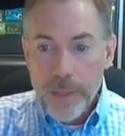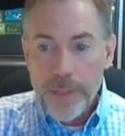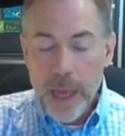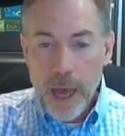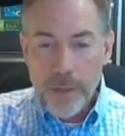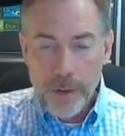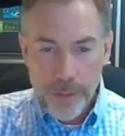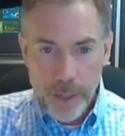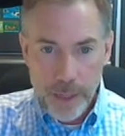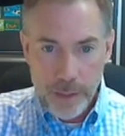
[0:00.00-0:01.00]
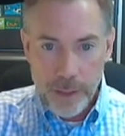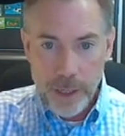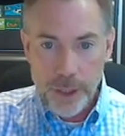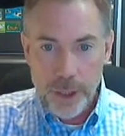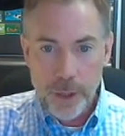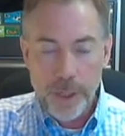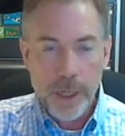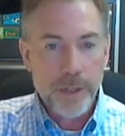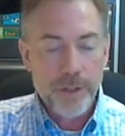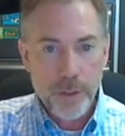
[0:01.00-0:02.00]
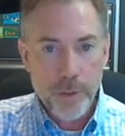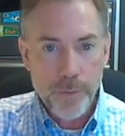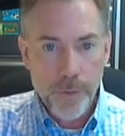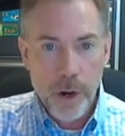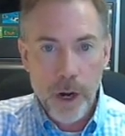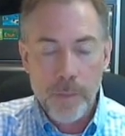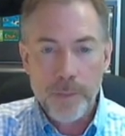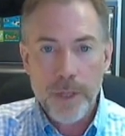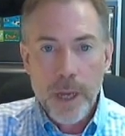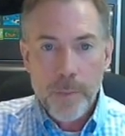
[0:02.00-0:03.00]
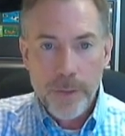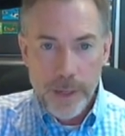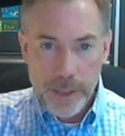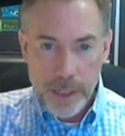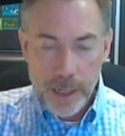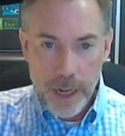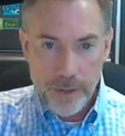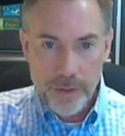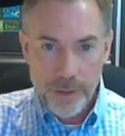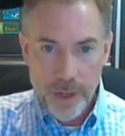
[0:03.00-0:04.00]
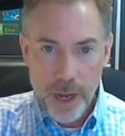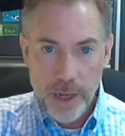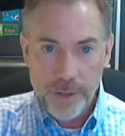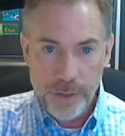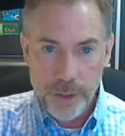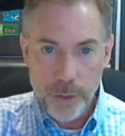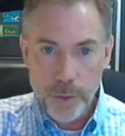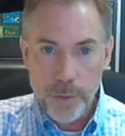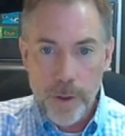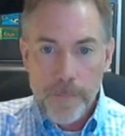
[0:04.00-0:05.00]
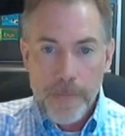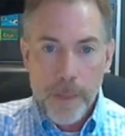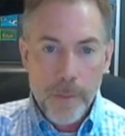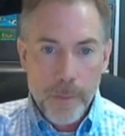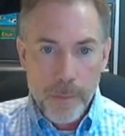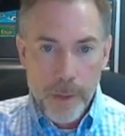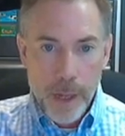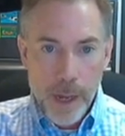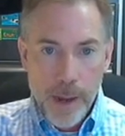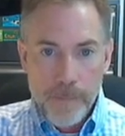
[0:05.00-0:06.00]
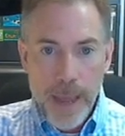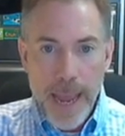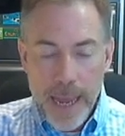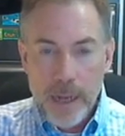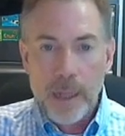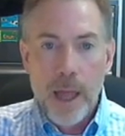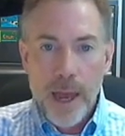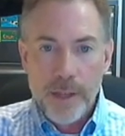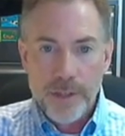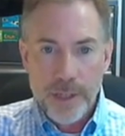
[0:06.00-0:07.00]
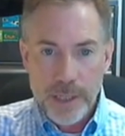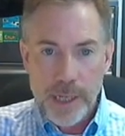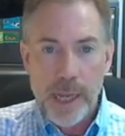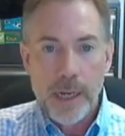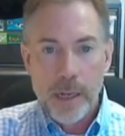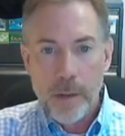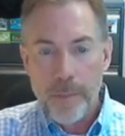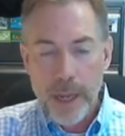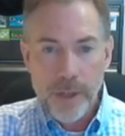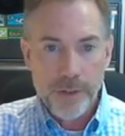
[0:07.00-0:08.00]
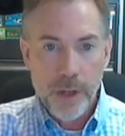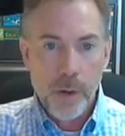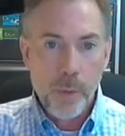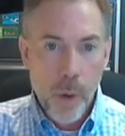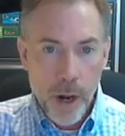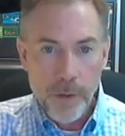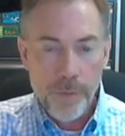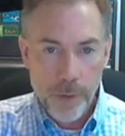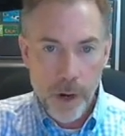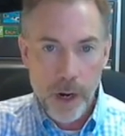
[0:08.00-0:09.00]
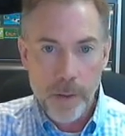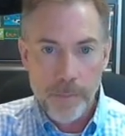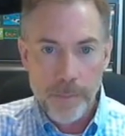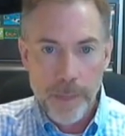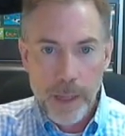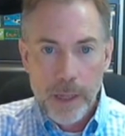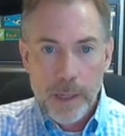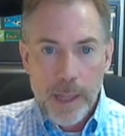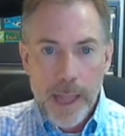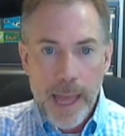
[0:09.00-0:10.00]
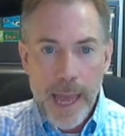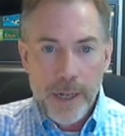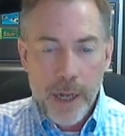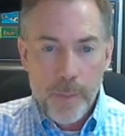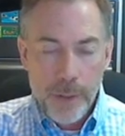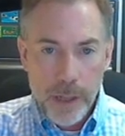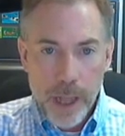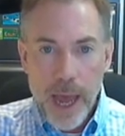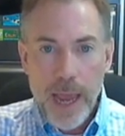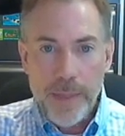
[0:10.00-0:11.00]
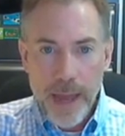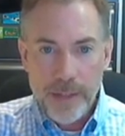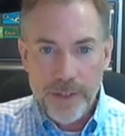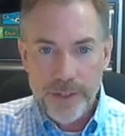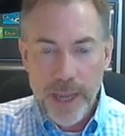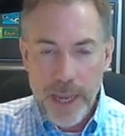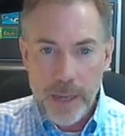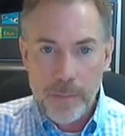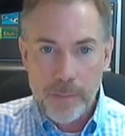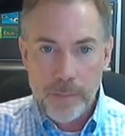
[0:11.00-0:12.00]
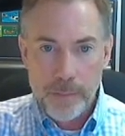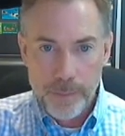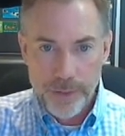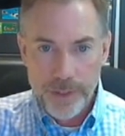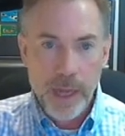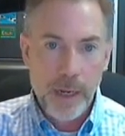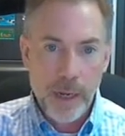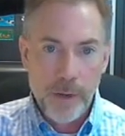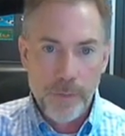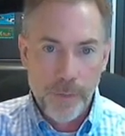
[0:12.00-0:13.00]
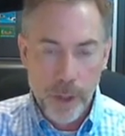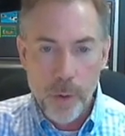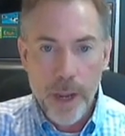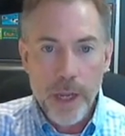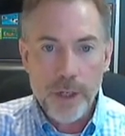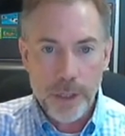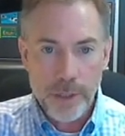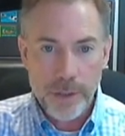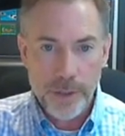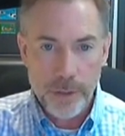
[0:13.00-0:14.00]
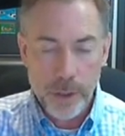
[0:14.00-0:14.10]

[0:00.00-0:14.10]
The other thing they showed, again, it's 2 farms, but they did an exercise to analyze the data based on 1 farm and apply that same set of equations or